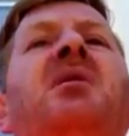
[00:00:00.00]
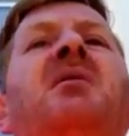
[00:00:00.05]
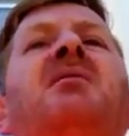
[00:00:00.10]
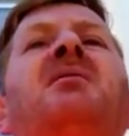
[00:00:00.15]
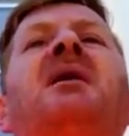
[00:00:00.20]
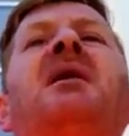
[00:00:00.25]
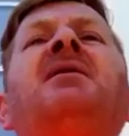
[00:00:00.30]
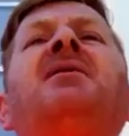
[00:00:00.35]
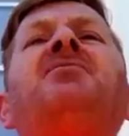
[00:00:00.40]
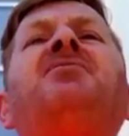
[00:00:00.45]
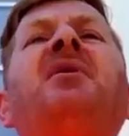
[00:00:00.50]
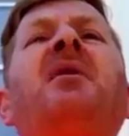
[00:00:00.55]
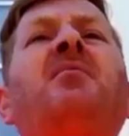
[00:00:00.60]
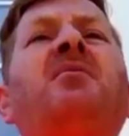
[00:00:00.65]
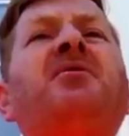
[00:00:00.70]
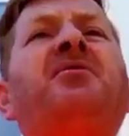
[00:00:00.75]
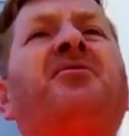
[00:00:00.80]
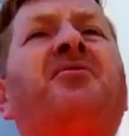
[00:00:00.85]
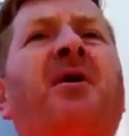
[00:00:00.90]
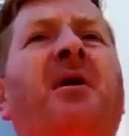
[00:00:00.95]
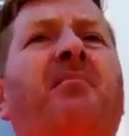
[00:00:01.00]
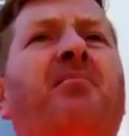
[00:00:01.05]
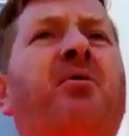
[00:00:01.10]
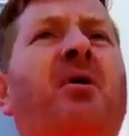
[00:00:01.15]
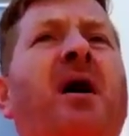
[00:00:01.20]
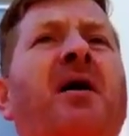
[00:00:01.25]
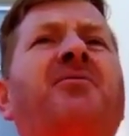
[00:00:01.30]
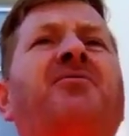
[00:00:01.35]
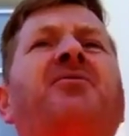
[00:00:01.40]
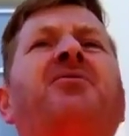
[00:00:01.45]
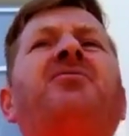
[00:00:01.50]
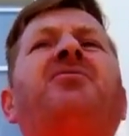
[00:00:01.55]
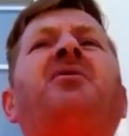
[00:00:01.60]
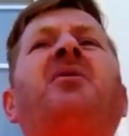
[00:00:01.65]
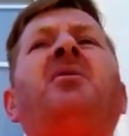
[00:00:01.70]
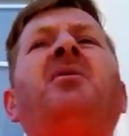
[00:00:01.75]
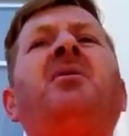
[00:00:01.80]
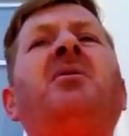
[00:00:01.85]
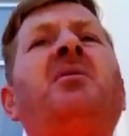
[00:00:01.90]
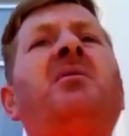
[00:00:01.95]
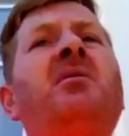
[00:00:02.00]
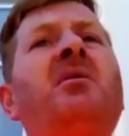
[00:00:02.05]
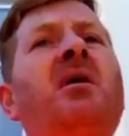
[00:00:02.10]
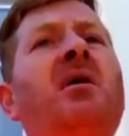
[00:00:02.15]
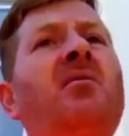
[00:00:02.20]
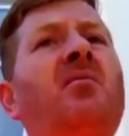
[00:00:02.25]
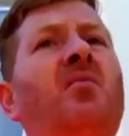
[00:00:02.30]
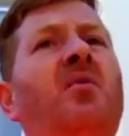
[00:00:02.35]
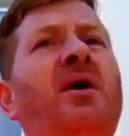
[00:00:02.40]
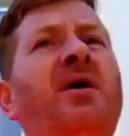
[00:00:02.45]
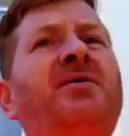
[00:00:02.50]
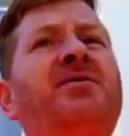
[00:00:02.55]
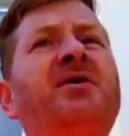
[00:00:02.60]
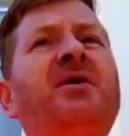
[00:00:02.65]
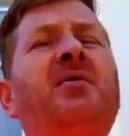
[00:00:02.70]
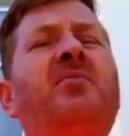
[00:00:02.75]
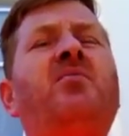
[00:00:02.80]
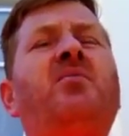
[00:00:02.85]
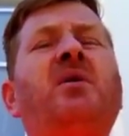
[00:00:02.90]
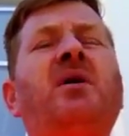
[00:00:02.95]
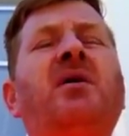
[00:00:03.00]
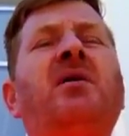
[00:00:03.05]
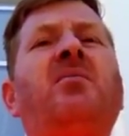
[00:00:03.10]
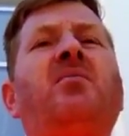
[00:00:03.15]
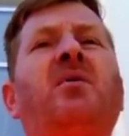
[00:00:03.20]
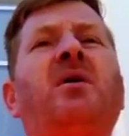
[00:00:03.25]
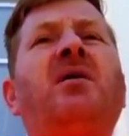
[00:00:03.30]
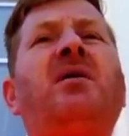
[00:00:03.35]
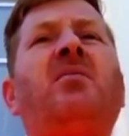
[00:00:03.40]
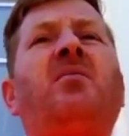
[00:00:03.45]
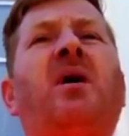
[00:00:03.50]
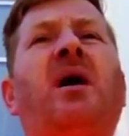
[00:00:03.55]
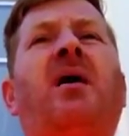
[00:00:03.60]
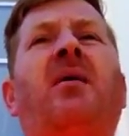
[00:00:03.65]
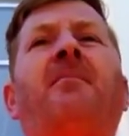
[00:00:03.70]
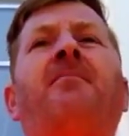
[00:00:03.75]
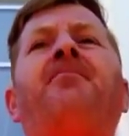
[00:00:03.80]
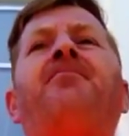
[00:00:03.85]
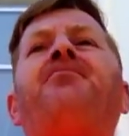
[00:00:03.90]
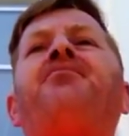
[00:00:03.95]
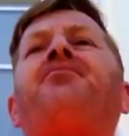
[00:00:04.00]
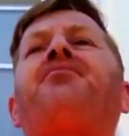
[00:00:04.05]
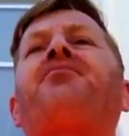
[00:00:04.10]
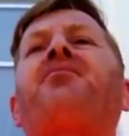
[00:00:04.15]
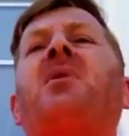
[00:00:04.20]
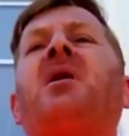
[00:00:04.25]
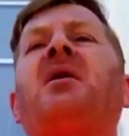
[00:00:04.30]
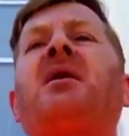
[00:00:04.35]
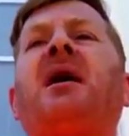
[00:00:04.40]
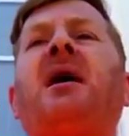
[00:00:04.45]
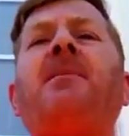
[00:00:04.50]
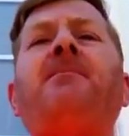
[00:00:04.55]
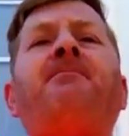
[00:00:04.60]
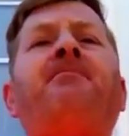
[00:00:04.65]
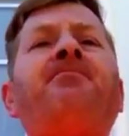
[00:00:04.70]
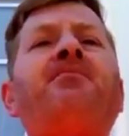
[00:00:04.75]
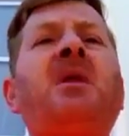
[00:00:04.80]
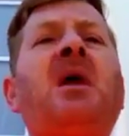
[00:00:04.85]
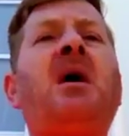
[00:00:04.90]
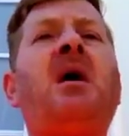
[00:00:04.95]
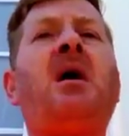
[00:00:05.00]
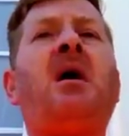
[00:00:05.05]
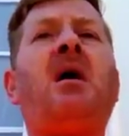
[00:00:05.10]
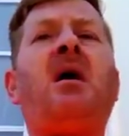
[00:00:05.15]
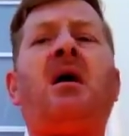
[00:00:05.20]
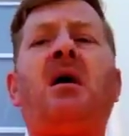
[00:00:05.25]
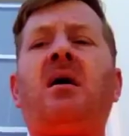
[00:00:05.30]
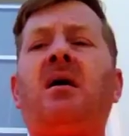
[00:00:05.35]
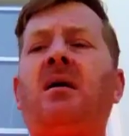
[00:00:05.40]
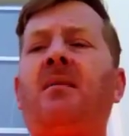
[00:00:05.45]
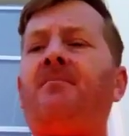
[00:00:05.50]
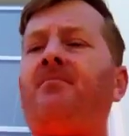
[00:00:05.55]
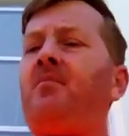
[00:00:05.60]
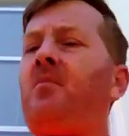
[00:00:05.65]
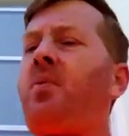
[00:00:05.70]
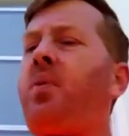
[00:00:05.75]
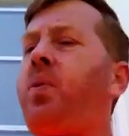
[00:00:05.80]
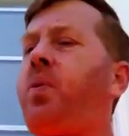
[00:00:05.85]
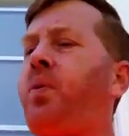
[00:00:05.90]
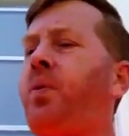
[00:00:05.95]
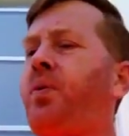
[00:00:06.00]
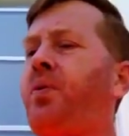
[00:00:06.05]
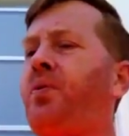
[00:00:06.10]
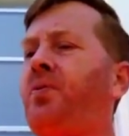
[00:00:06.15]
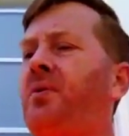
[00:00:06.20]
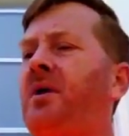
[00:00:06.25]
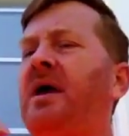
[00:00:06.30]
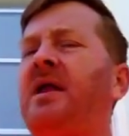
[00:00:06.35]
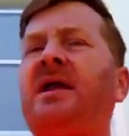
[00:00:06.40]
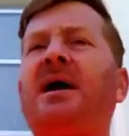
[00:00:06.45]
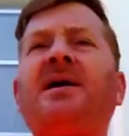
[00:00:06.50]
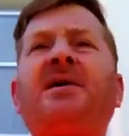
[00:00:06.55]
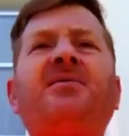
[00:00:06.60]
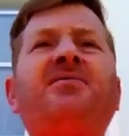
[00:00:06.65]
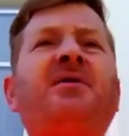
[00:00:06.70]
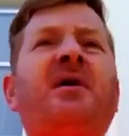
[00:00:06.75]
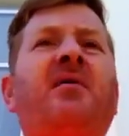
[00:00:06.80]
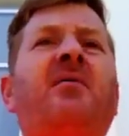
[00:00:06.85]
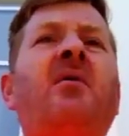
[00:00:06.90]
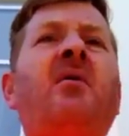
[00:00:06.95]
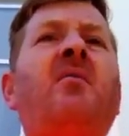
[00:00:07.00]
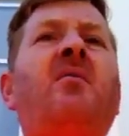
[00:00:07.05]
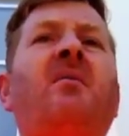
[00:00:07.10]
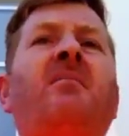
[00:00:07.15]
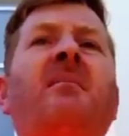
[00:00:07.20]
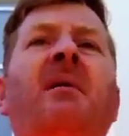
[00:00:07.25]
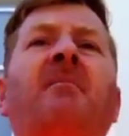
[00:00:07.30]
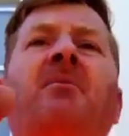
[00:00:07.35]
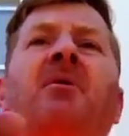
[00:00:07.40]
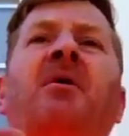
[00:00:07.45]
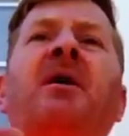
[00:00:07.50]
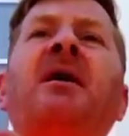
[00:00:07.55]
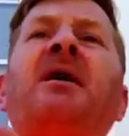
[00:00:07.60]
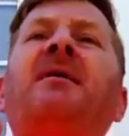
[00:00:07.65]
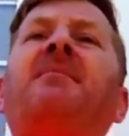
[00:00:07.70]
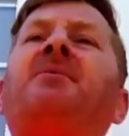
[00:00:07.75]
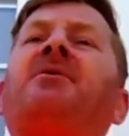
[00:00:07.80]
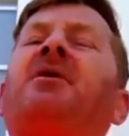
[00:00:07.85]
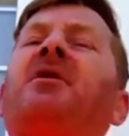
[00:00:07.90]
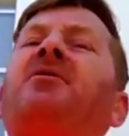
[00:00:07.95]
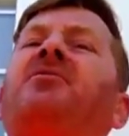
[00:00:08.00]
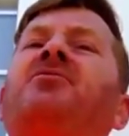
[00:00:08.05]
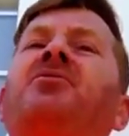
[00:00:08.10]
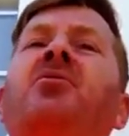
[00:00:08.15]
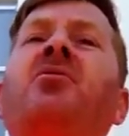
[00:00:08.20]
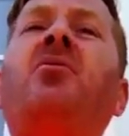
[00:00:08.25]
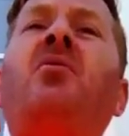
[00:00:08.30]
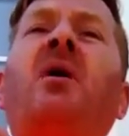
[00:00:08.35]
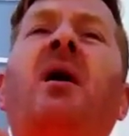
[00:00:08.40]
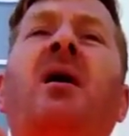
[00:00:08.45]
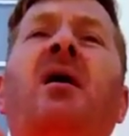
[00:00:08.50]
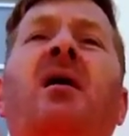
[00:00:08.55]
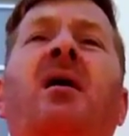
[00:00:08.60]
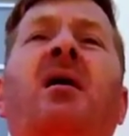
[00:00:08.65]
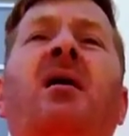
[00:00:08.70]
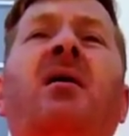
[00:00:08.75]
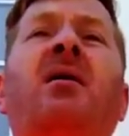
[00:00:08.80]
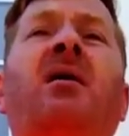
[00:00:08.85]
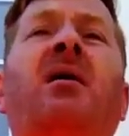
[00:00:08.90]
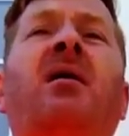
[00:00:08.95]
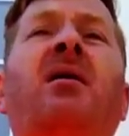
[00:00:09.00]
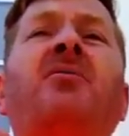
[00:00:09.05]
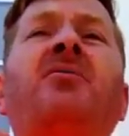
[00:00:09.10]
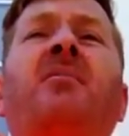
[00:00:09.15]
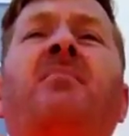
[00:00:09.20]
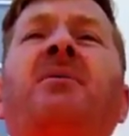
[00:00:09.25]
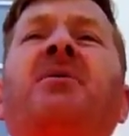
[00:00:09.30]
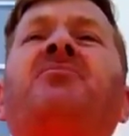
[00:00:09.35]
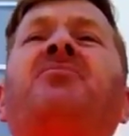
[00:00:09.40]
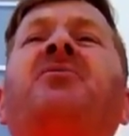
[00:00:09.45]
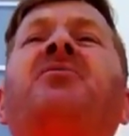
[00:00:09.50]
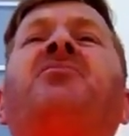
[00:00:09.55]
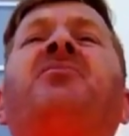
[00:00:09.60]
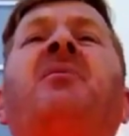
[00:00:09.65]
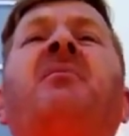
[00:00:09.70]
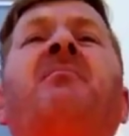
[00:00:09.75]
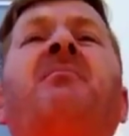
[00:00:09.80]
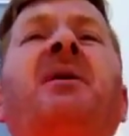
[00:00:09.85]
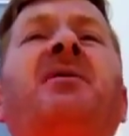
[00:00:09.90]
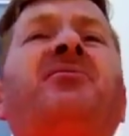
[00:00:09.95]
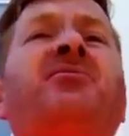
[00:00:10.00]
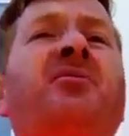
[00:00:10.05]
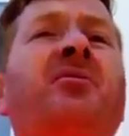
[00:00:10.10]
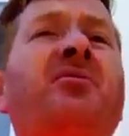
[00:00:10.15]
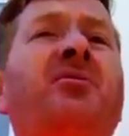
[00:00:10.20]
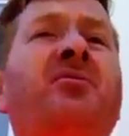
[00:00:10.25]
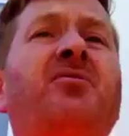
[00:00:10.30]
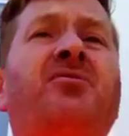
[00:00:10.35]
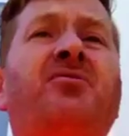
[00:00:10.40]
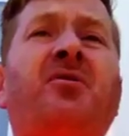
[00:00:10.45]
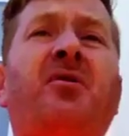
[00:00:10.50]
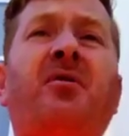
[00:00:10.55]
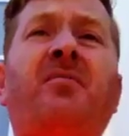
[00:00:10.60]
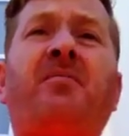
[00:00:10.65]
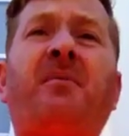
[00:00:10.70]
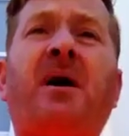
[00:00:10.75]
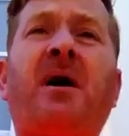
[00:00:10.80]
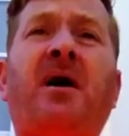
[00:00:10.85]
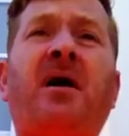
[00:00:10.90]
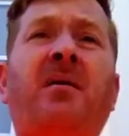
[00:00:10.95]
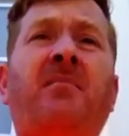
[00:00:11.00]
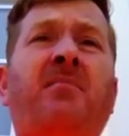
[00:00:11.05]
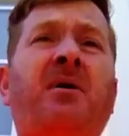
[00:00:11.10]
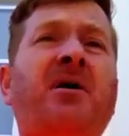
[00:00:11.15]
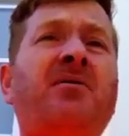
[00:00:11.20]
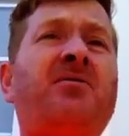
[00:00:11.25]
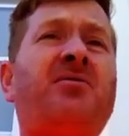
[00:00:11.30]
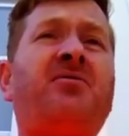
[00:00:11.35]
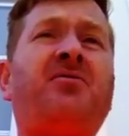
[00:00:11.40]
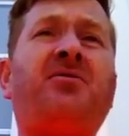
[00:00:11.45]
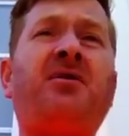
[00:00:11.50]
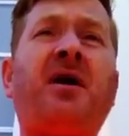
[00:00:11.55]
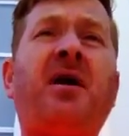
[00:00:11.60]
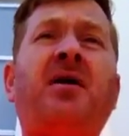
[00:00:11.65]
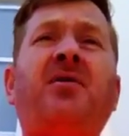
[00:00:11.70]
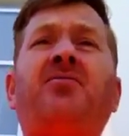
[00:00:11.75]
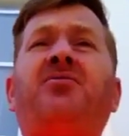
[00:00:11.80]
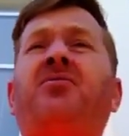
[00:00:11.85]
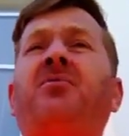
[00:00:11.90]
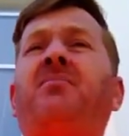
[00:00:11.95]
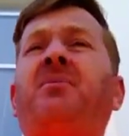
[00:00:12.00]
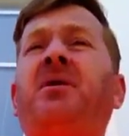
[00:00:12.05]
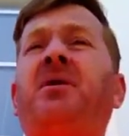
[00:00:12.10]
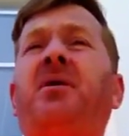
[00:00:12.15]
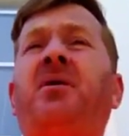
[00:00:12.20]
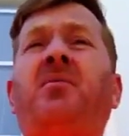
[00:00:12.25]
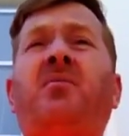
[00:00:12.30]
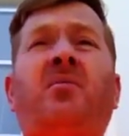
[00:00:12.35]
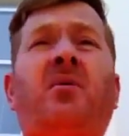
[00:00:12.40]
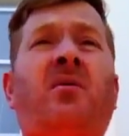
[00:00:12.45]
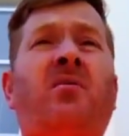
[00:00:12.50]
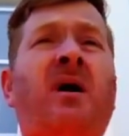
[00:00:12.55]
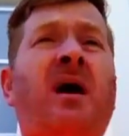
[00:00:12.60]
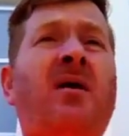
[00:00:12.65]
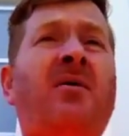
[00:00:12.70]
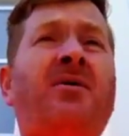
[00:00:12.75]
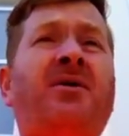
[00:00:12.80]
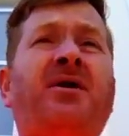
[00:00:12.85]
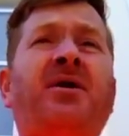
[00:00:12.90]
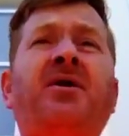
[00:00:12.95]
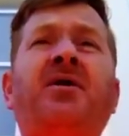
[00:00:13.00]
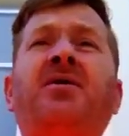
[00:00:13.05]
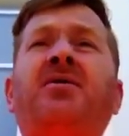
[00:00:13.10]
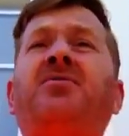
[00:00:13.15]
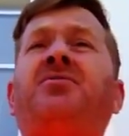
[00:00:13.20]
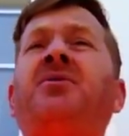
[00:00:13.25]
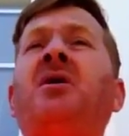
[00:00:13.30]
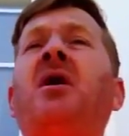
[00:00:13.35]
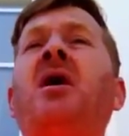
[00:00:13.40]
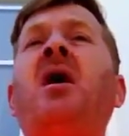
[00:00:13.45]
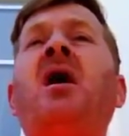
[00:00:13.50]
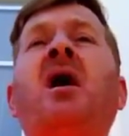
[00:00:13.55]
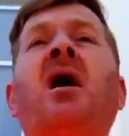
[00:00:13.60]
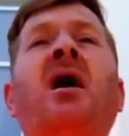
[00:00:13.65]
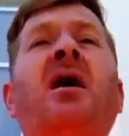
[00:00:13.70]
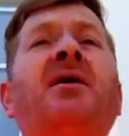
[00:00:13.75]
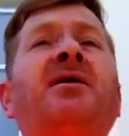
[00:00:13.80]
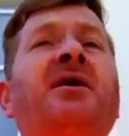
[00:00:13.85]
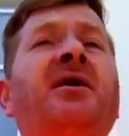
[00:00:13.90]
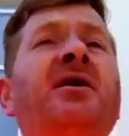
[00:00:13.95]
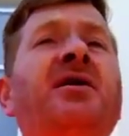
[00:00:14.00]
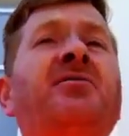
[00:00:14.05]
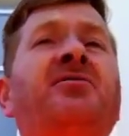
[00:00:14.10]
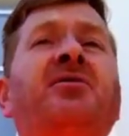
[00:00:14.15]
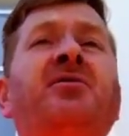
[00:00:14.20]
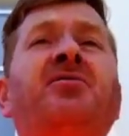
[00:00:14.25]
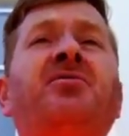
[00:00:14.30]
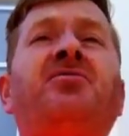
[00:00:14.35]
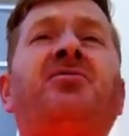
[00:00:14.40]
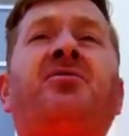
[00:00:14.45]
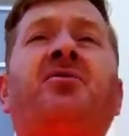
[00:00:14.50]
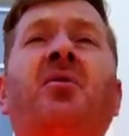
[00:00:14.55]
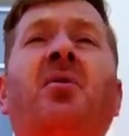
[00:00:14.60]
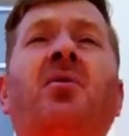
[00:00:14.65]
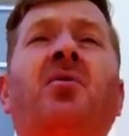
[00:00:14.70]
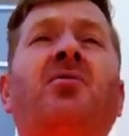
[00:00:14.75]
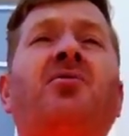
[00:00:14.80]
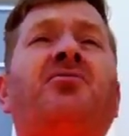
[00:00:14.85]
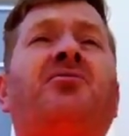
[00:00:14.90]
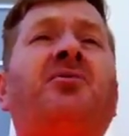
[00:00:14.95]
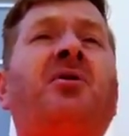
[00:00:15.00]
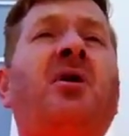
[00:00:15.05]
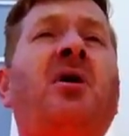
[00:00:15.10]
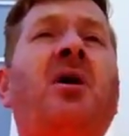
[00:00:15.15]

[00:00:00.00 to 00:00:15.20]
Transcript: like I said, with set prices, we did really, really well, okay? And like I said, remember, if you're going to do your business, make sure you're certified by the state to be around kids, get into the schools.